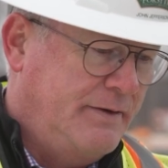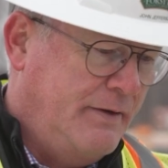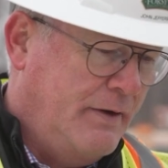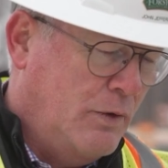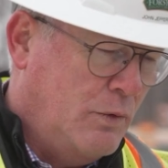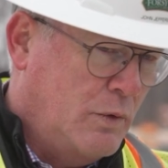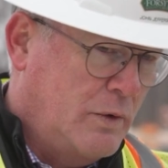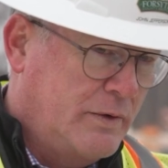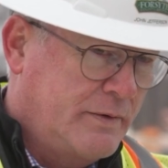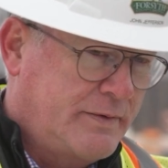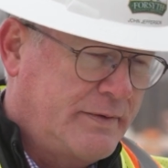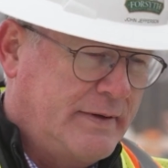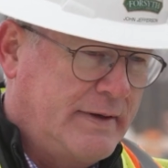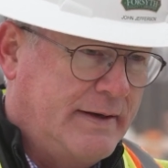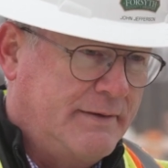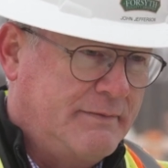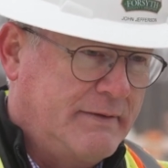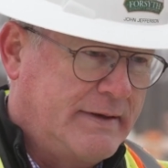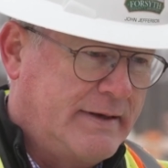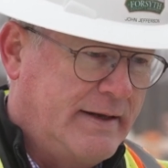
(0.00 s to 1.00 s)
north
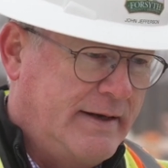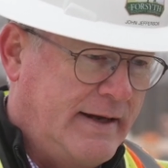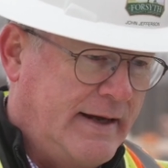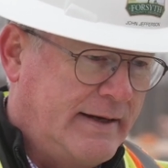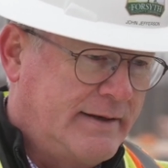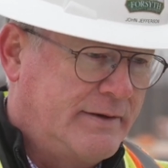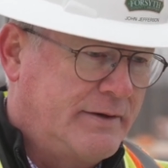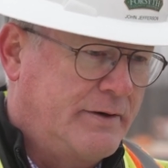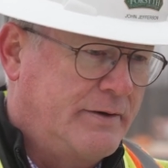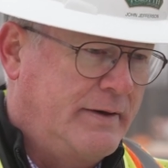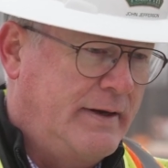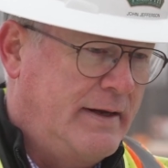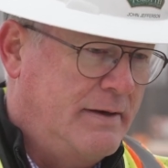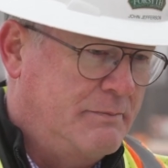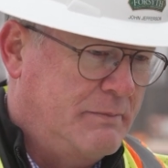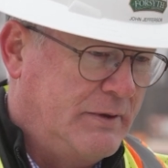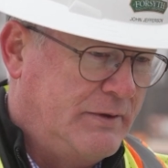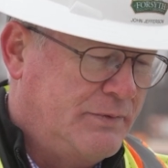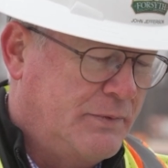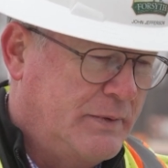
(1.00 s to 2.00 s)
of the connector
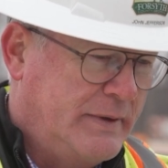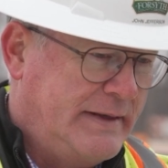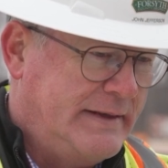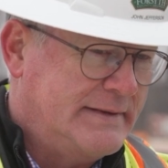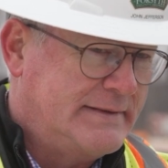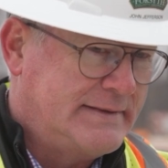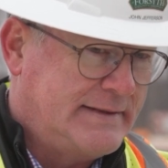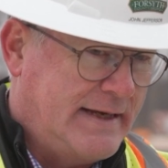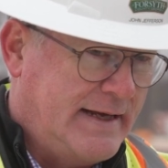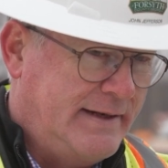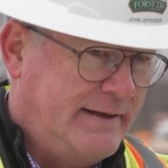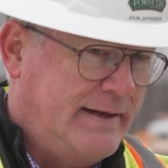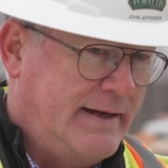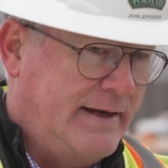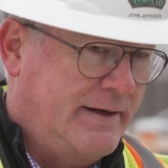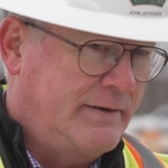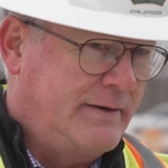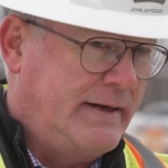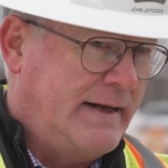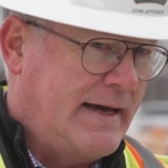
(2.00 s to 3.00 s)
and between Setting
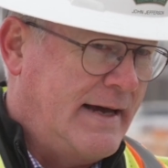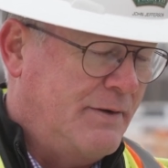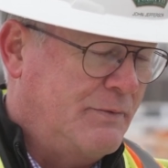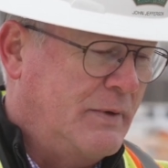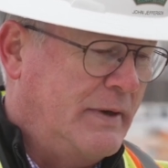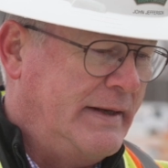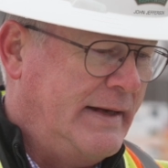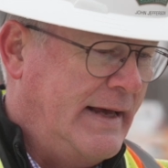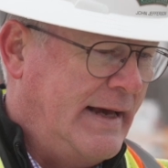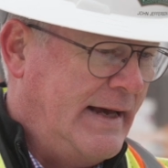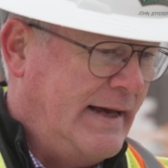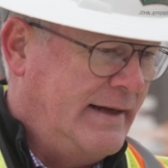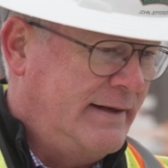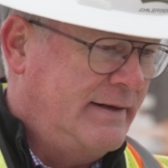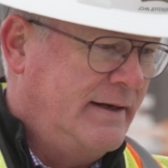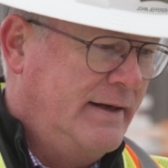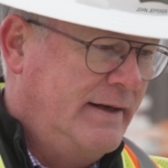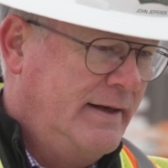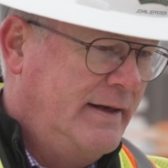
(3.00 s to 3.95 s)
Down and Highway 9.